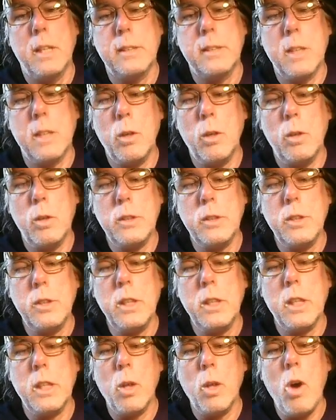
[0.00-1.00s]
So
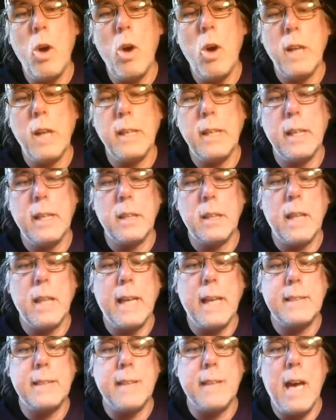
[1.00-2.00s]
turn it on, it
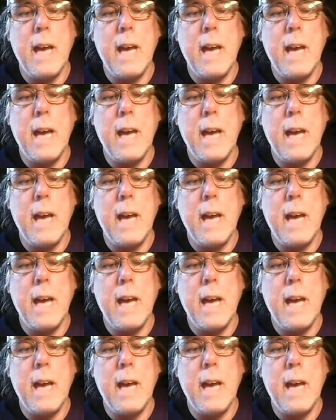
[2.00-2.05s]
lights